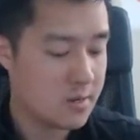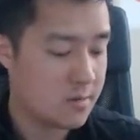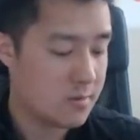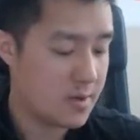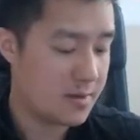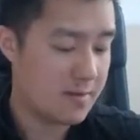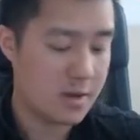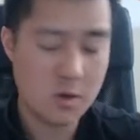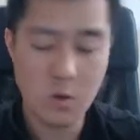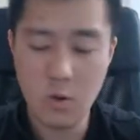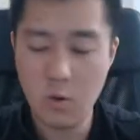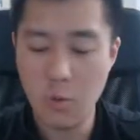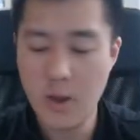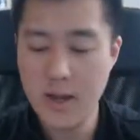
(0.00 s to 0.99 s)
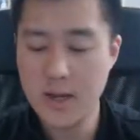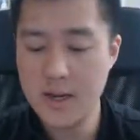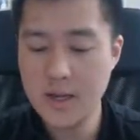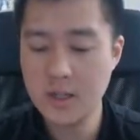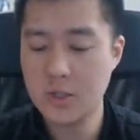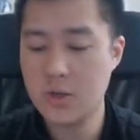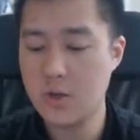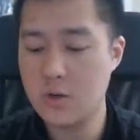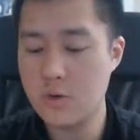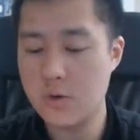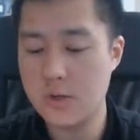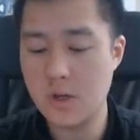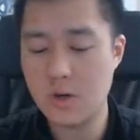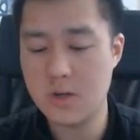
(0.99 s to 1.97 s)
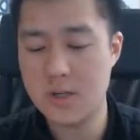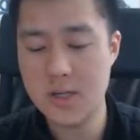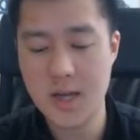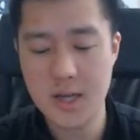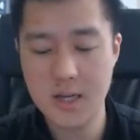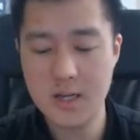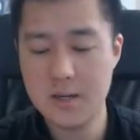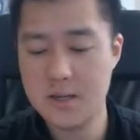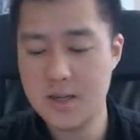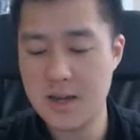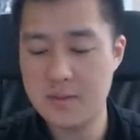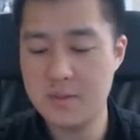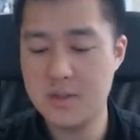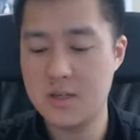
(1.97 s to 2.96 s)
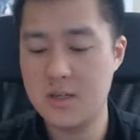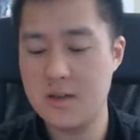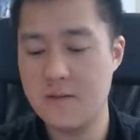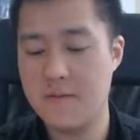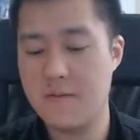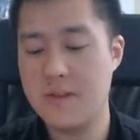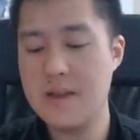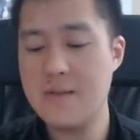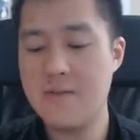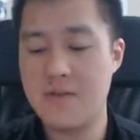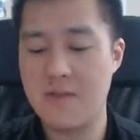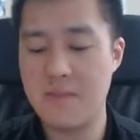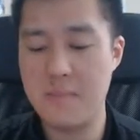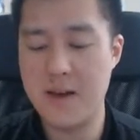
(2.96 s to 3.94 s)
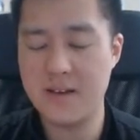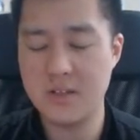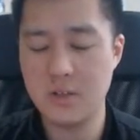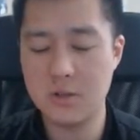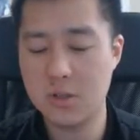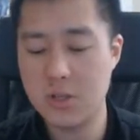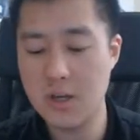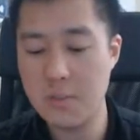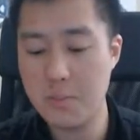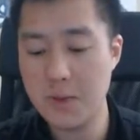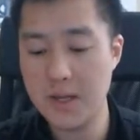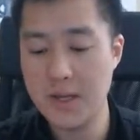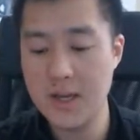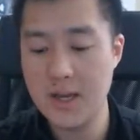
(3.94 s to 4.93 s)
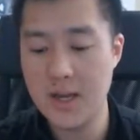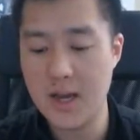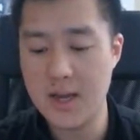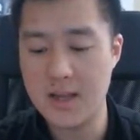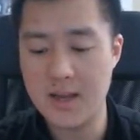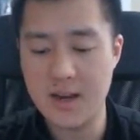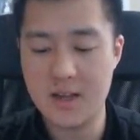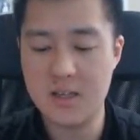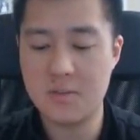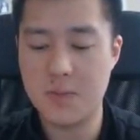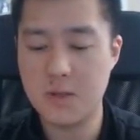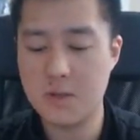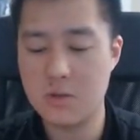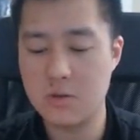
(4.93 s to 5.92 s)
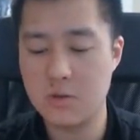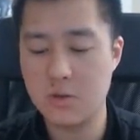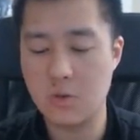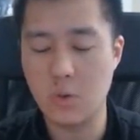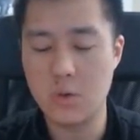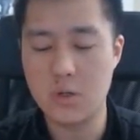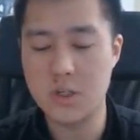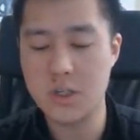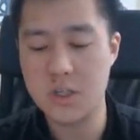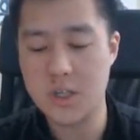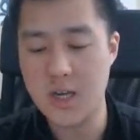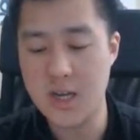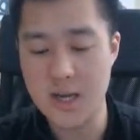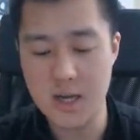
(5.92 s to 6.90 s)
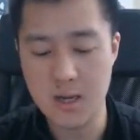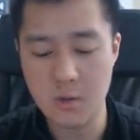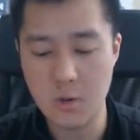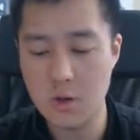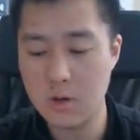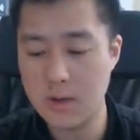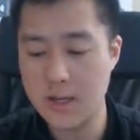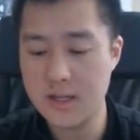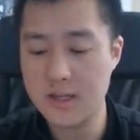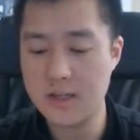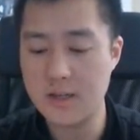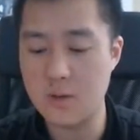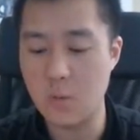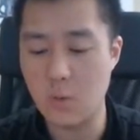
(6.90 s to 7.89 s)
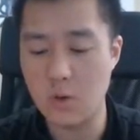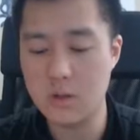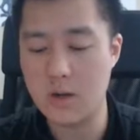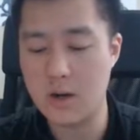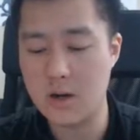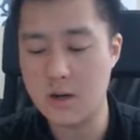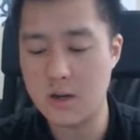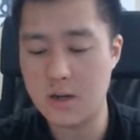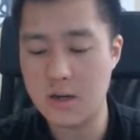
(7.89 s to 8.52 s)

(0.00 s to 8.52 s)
We have a Core Awakening, Shiranui Sword Saga, Time Thief Bezel Ship, and then a Spectral Sword Shade, Rogue Legacy World Arc.